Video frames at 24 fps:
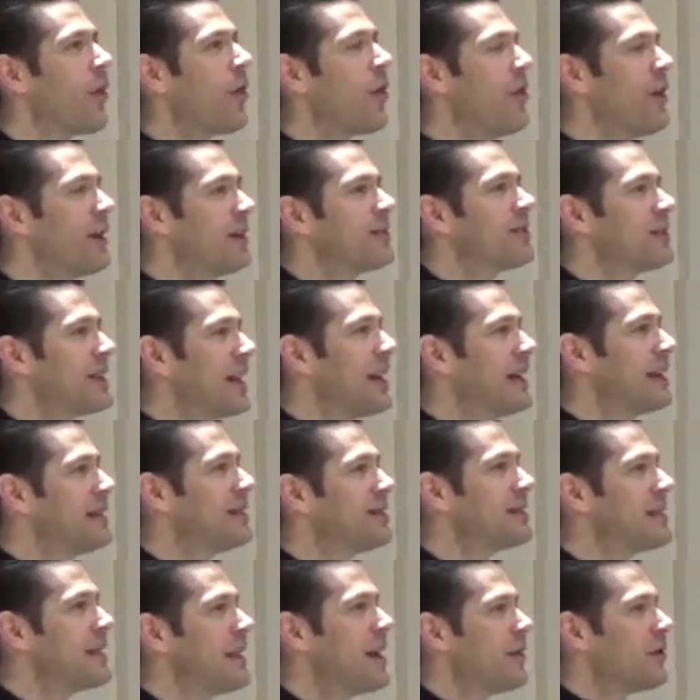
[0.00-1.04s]
this
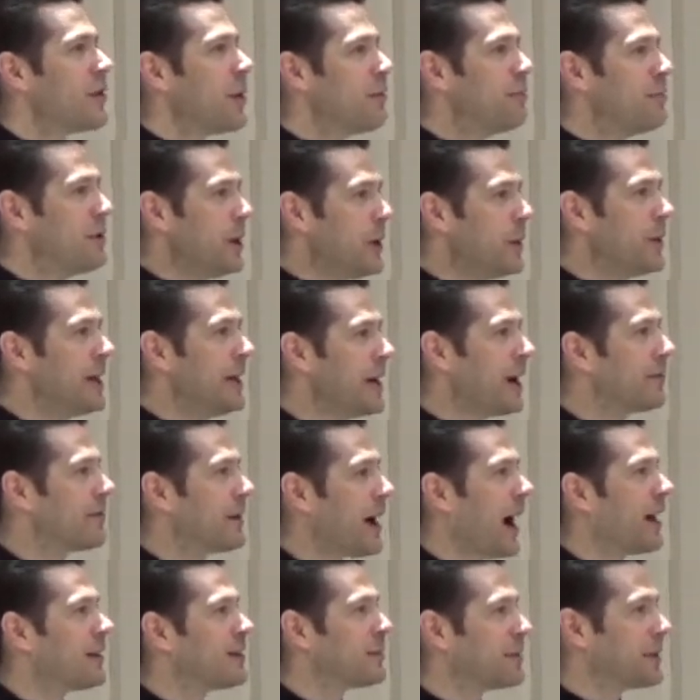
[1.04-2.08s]
is the beauty of
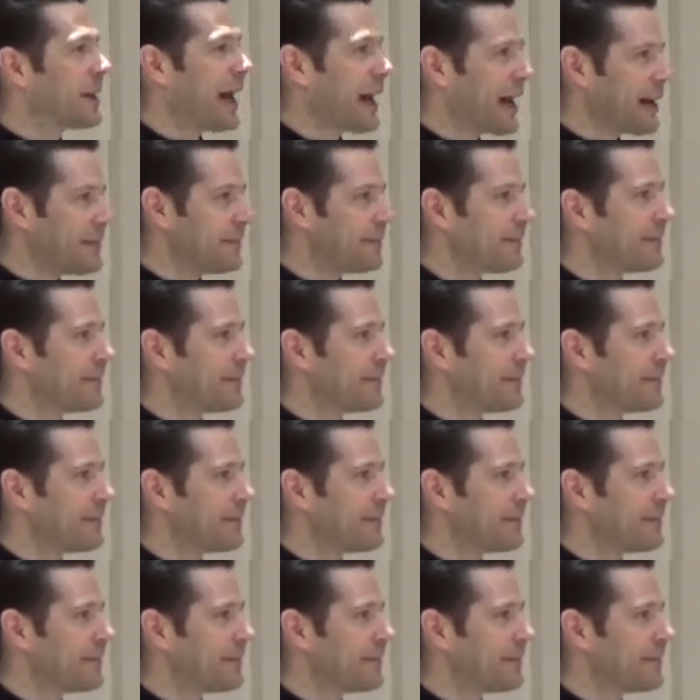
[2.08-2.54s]
God's plan.